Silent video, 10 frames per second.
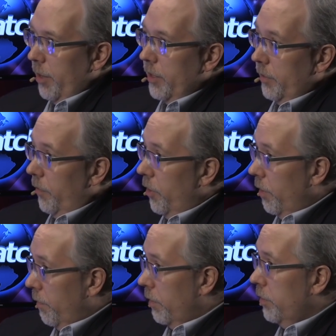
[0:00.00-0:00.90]
it, because if you
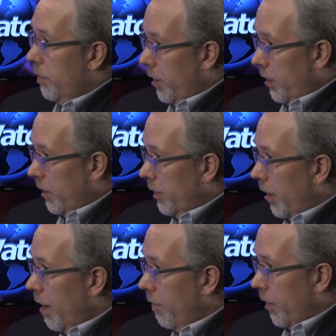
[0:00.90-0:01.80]
go to 1 Corinthians
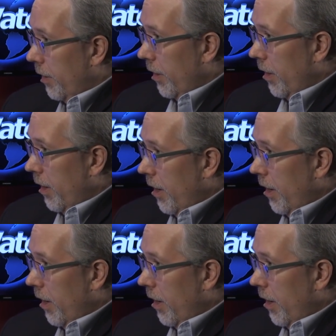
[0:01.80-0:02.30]
11,